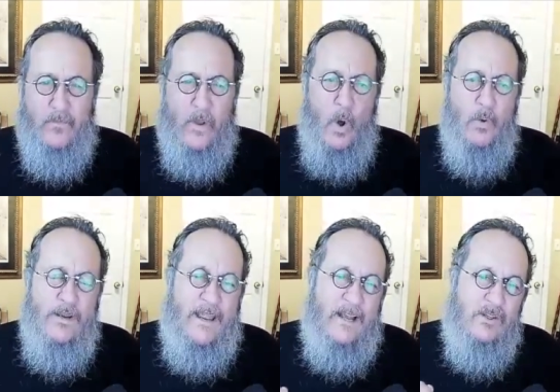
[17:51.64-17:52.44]

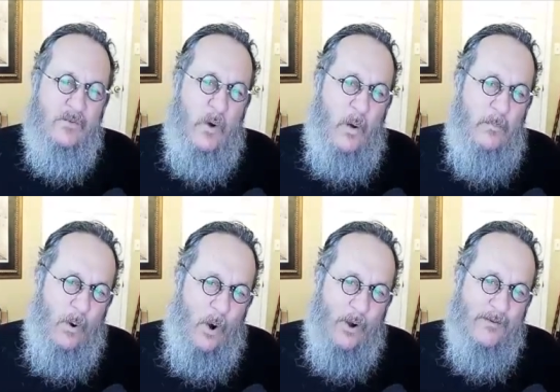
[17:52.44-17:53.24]
only a small
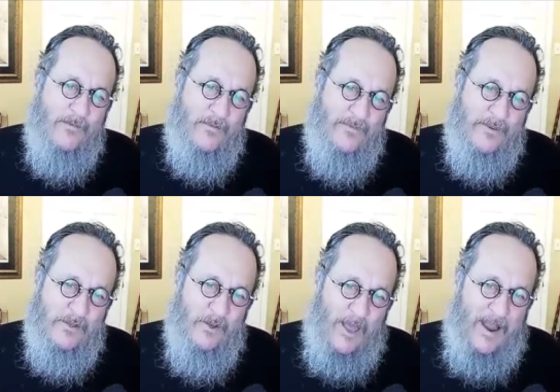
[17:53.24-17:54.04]
part of their
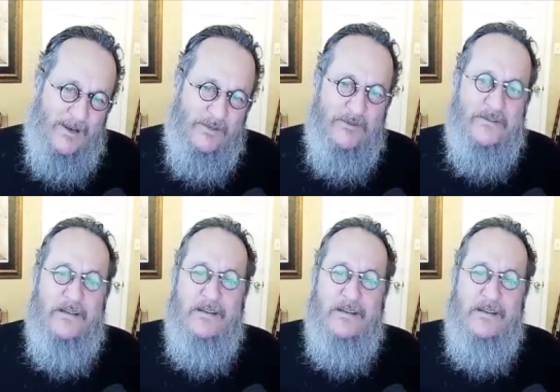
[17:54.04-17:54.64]
physical actions.